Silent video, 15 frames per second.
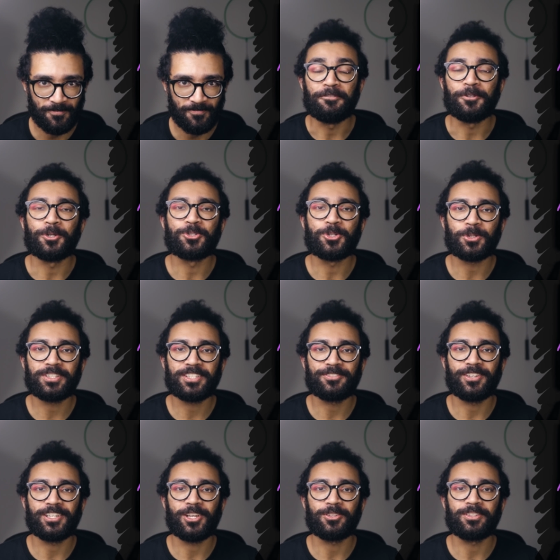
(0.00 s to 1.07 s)
If you enjoyed this
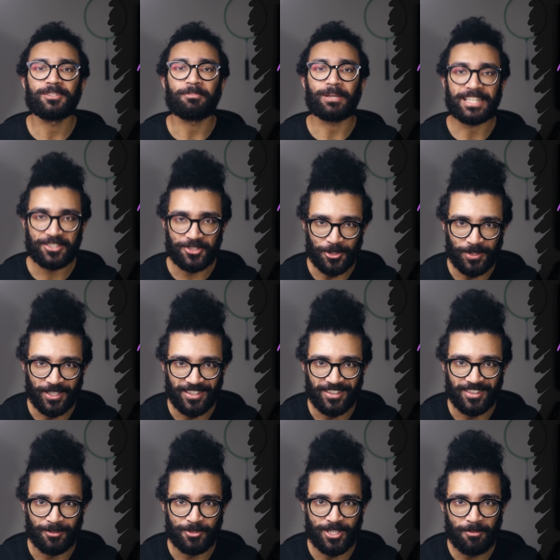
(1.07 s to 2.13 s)
video, then please do hit the
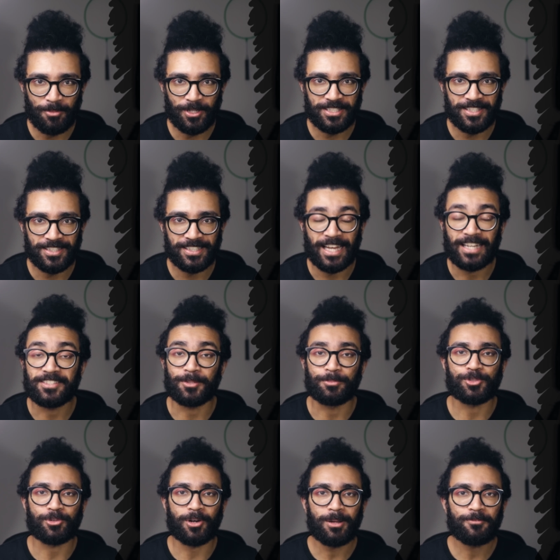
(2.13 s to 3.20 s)
thumbs up button and
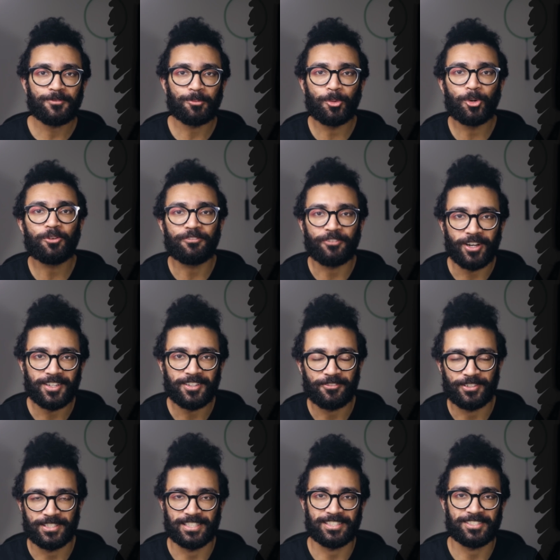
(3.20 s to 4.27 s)
subscribe for more fun
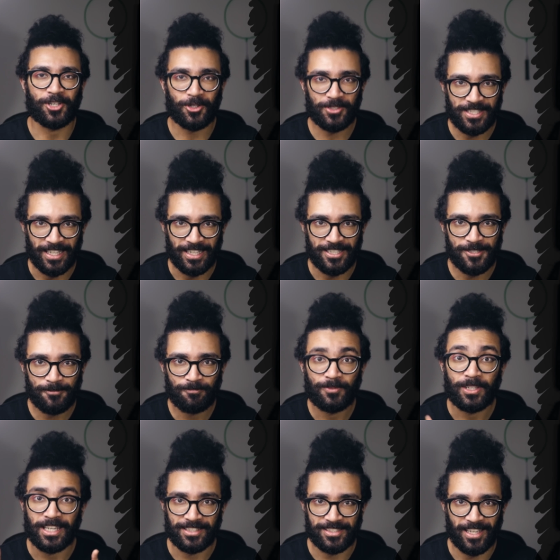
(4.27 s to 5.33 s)
physics content.
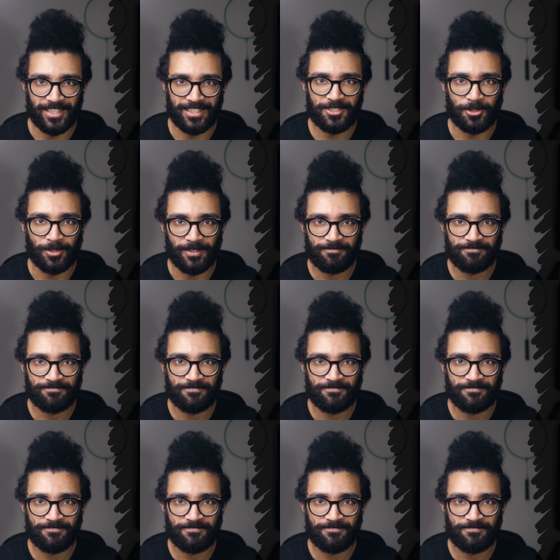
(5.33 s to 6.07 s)
Let's get into it.